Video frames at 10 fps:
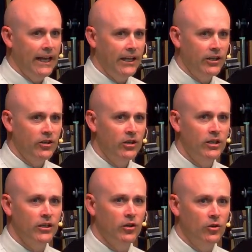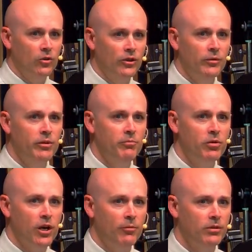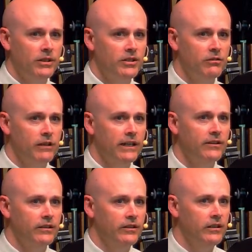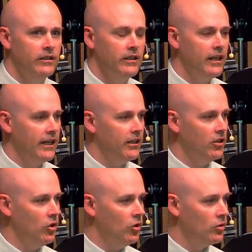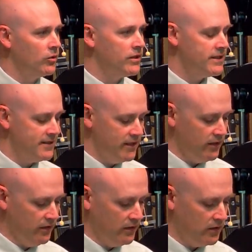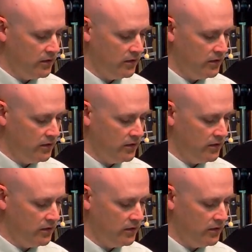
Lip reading: Anger can only be properly directed at our own sin,